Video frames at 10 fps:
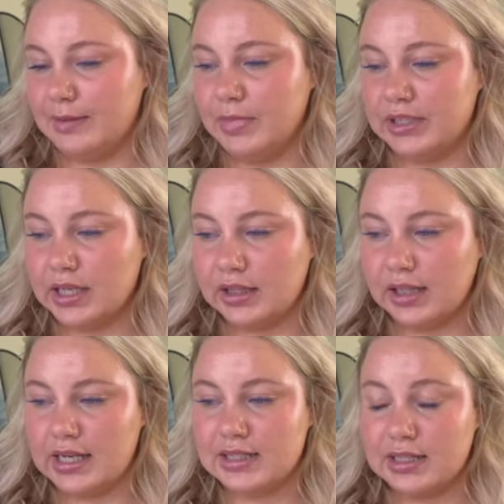But
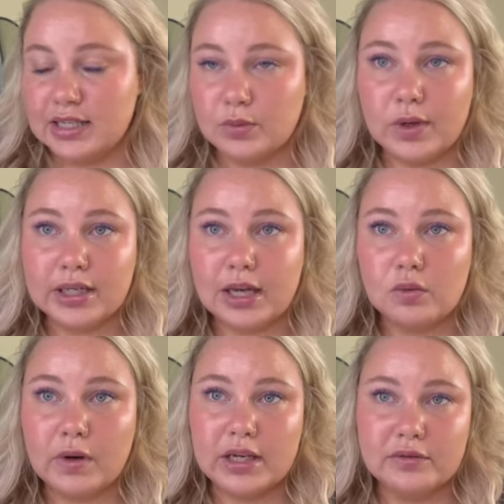nonetheless, I did want to get
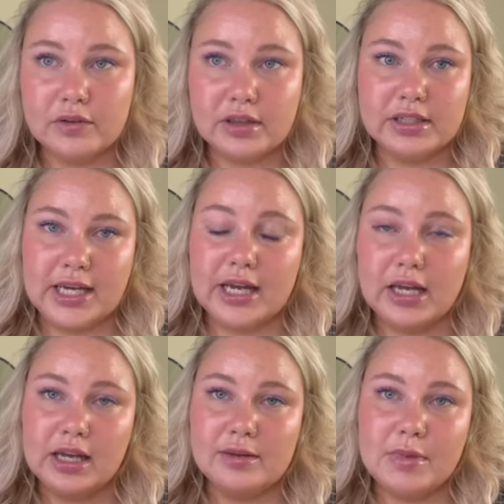ready for the day.
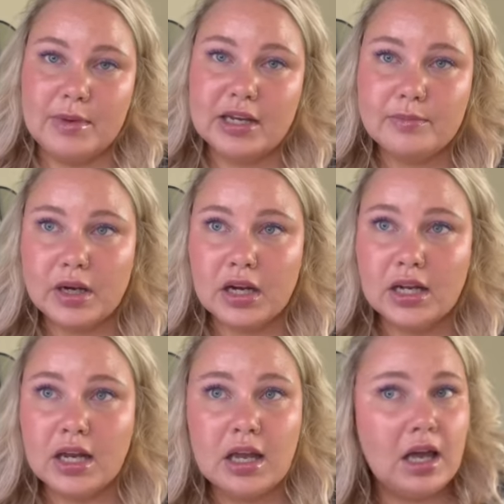I had my makeup on.
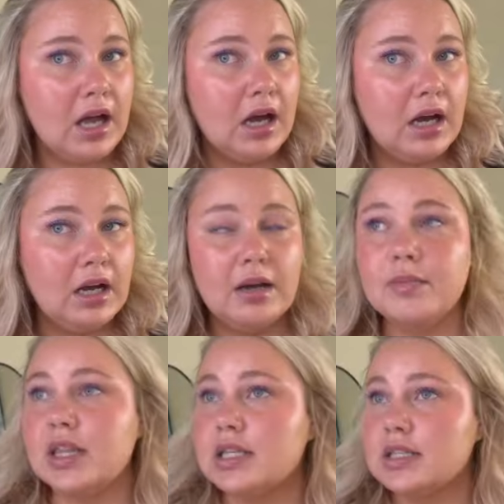
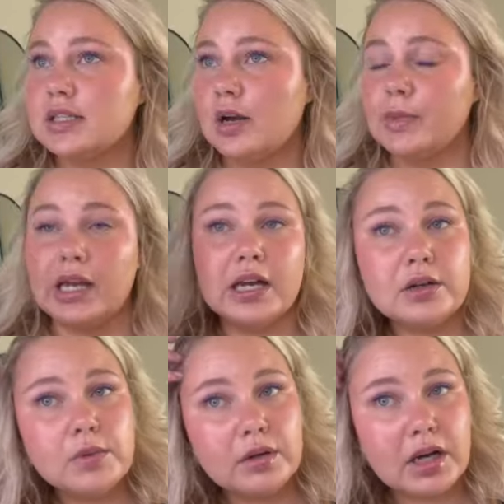This is how my hair
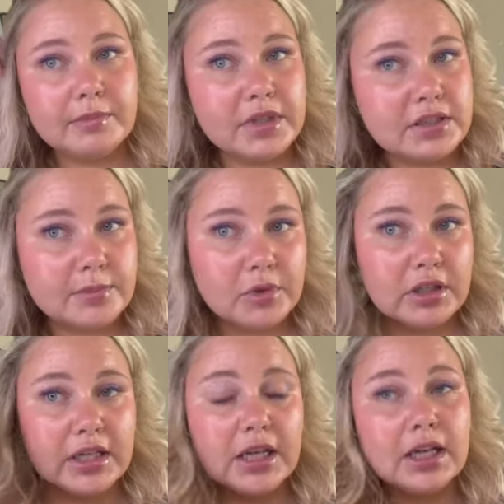woke up this
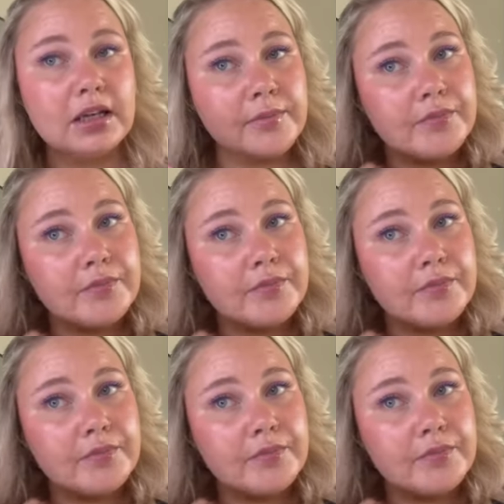morning.